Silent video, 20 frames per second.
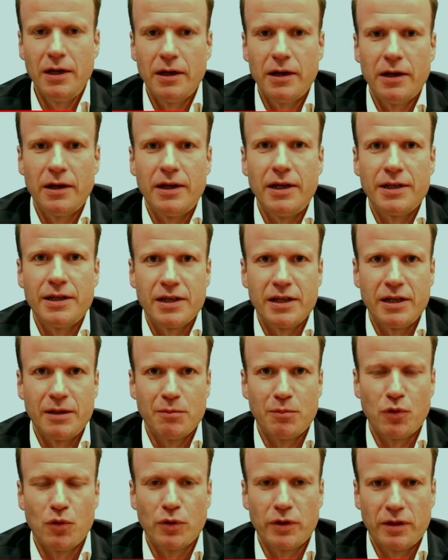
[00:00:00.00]
uh, is an
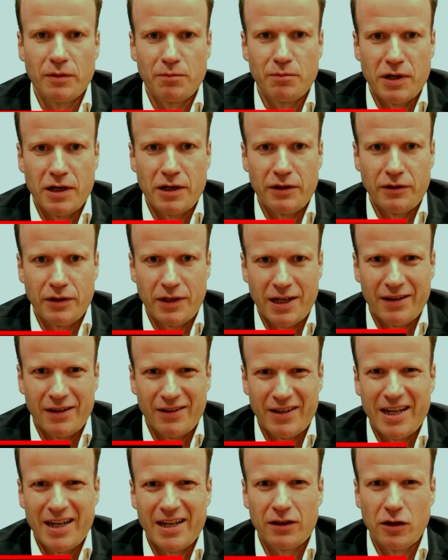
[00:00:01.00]
important part to kind
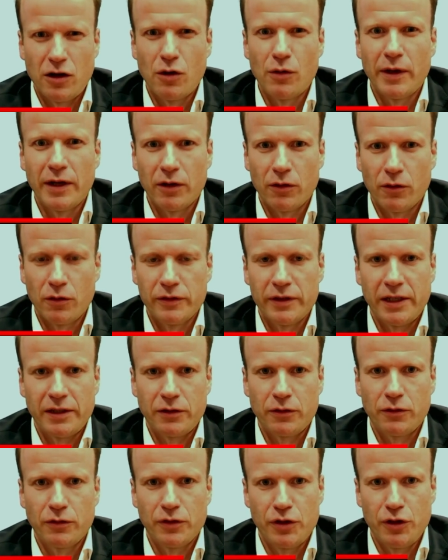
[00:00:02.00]
of get going on
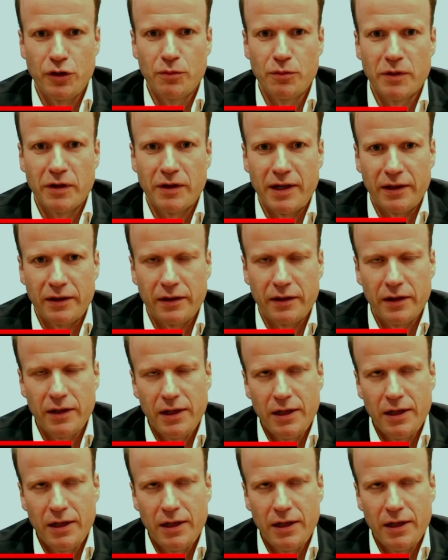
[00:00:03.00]
that consumer end.